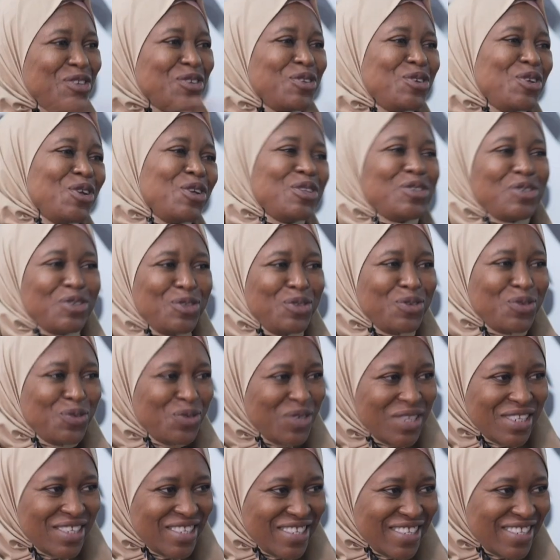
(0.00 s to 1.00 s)
you not
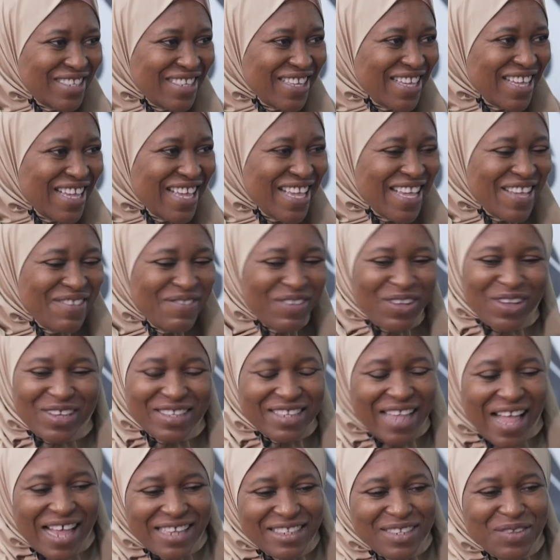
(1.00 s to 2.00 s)
do it?
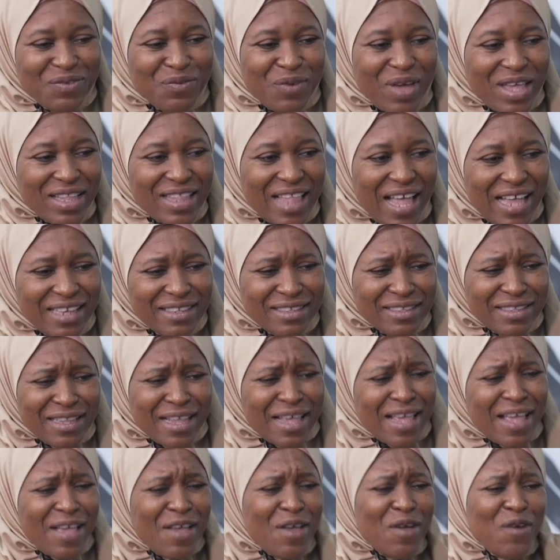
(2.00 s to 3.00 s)
Because that's the way, that's,
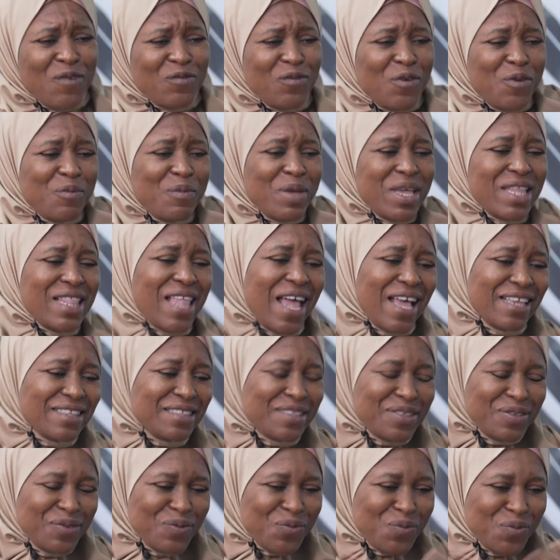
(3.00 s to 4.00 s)
for me,
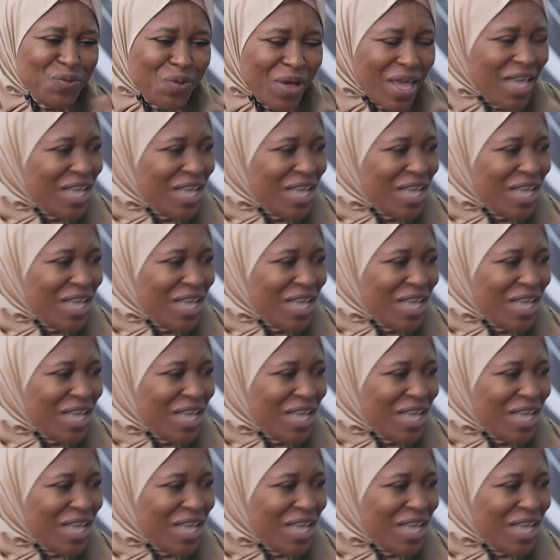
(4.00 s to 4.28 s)
that's the way